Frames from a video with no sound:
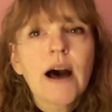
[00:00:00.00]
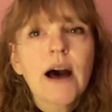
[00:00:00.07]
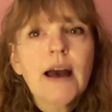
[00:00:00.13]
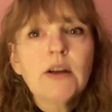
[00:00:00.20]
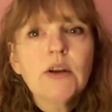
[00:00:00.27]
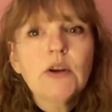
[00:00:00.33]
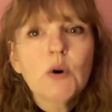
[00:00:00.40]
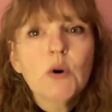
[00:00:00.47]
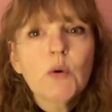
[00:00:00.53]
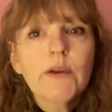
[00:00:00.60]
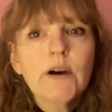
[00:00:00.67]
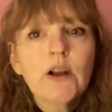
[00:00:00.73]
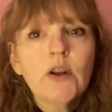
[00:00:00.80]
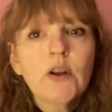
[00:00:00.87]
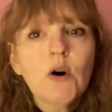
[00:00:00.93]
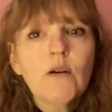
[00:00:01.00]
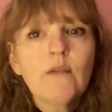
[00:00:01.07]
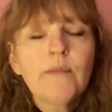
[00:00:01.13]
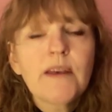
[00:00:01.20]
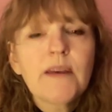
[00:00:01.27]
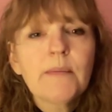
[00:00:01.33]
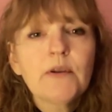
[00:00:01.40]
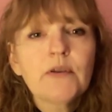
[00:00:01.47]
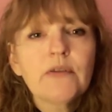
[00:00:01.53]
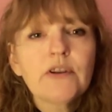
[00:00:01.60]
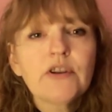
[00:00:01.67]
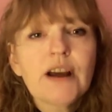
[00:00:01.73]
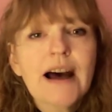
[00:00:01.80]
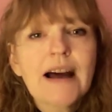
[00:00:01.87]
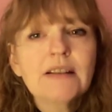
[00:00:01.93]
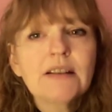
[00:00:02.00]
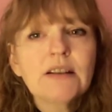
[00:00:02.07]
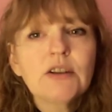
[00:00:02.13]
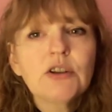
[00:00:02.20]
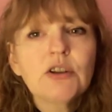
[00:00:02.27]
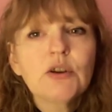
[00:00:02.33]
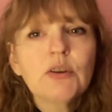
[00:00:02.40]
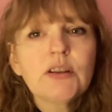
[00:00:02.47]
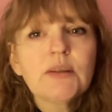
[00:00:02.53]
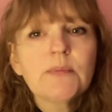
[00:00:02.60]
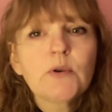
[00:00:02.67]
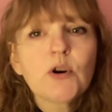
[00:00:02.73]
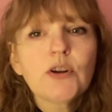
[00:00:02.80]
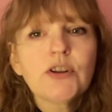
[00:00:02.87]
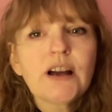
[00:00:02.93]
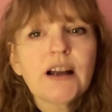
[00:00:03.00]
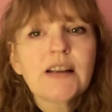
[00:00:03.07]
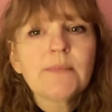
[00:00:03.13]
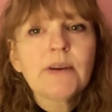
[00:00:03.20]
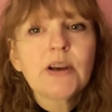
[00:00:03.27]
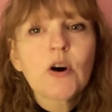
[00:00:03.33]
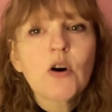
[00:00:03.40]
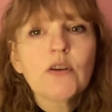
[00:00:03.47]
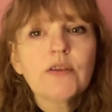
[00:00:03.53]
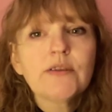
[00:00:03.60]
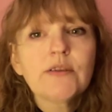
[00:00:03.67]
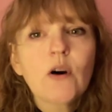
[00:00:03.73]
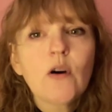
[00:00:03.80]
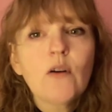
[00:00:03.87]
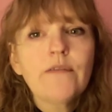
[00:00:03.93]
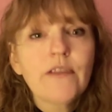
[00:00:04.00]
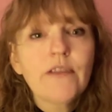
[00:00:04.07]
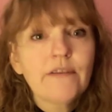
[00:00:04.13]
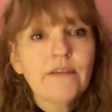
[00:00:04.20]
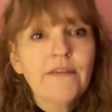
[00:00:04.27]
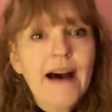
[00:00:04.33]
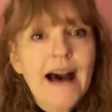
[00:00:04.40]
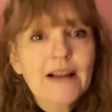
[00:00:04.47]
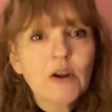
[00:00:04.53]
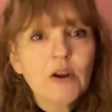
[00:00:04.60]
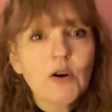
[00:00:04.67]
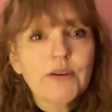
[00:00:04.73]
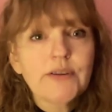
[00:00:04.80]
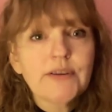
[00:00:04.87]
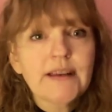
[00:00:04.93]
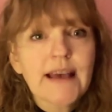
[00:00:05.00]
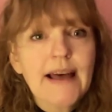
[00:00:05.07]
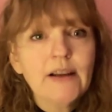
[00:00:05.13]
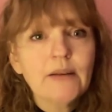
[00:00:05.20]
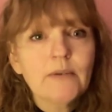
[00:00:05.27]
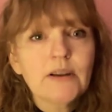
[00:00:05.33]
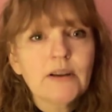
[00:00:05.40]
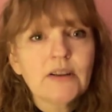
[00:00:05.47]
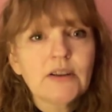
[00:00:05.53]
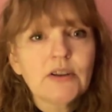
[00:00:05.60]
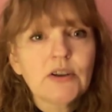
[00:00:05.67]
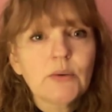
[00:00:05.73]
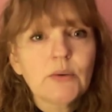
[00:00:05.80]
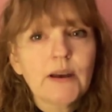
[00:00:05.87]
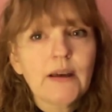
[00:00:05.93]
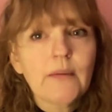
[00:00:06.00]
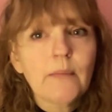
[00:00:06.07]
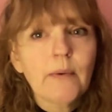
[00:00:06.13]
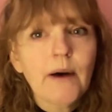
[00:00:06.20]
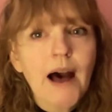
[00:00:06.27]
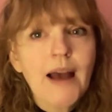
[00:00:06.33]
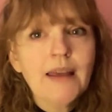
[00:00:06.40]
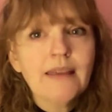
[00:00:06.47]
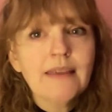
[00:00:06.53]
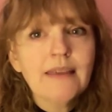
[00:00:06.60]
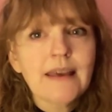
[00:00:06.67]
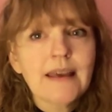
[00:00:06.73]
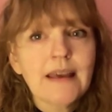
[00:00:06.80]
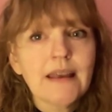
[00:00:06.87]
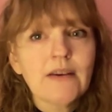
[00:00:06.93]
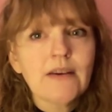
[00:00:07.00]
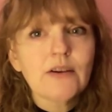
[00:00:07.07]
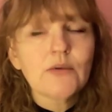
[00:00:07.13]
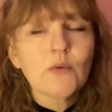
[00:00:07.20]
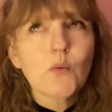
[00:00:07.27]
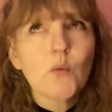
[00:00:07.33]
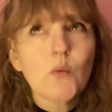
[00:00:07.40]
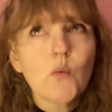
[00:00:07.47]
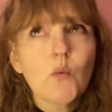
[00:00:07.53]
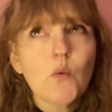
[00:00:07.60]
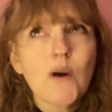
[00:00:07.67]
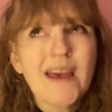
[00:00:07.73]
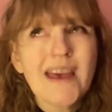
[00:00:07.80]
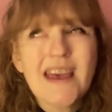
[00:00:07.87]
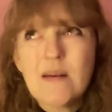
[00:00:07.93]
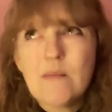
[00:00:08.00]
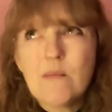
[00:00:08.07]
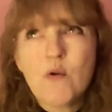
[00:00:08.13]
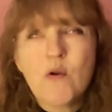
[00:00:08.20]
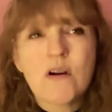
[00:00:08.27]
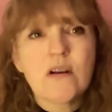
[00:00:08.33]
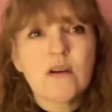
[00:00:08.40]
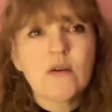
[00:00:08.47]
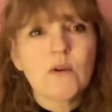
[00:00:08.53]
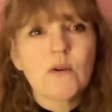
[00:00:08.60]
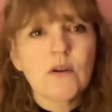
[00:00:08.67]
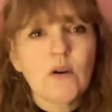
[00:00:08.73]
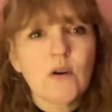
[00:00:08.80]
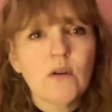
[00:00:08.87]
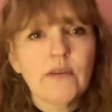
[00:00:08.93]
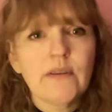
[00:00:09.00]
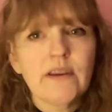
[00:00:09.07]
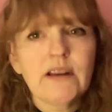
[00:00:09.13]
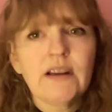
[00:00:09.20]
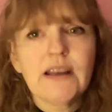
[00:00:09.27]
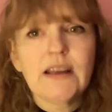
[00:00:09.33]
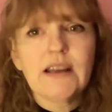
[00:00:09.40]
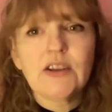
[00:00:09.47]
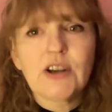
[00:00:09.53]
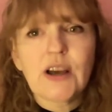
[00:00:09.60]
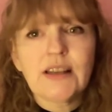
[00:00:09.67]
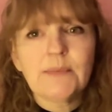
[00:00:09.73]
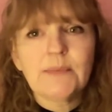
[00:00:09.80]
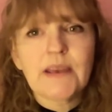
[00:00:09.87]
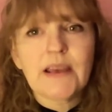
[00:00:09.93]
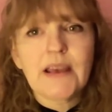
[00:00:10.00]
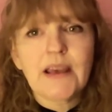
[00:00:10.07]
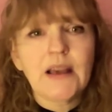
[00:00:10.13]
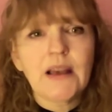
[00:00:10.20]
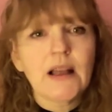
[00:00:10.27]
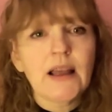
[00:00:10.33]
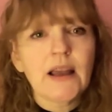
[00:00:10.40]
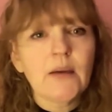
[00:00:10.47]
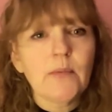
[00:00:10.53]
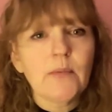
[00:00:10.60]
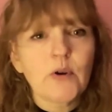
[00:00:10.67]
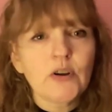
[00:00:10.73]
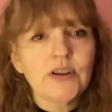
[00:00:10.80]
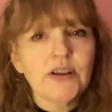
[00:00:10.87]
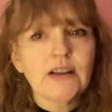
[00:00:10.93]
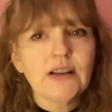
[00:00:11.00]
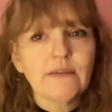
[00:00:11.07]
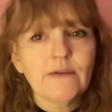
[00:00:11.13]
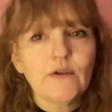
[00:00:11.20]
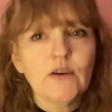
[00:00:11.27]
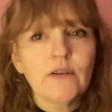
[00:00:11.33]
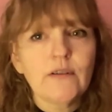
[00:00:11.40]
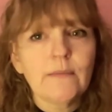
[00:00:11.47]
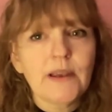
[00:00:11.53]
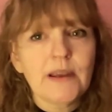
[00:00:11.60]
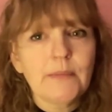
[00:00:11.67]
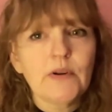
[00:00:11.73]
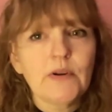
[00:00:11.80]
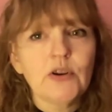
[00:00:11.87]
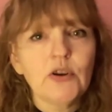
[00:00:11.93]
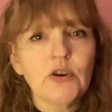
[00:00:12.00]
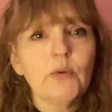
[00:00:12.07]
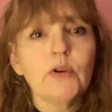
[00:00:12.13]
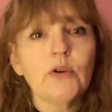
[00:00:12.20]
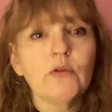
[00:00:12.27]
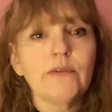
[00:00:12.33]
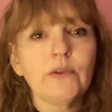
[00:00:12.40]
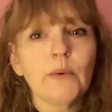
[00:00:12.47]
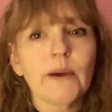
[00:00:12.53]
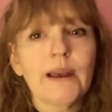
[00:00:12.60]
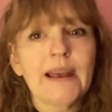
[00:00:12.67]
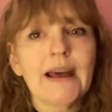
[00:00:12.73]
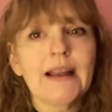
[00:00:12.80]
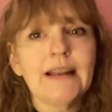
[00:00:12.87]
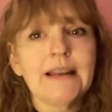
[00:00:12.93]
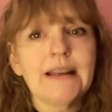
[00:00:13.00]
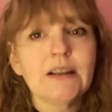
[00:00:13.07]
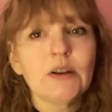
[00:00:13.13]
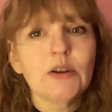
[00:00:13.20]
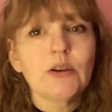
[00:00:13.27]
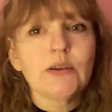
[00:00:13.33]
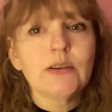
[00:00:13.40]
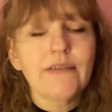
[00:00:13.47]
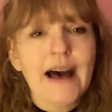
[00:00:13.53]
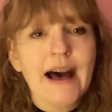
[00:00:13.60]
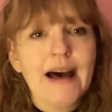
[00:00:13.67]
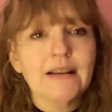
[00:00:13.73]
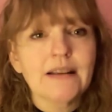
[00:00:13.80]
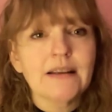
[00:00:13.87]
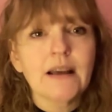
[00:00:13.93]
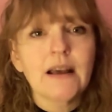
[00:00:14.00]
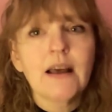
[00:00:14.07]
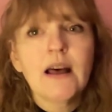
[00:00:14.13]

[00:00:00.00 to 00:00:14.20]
I know that a lot of people are attracted to this product because of the fat loss element to it, but I think there's way more going on than it just being like a product for people who are overweight and need to lose fat.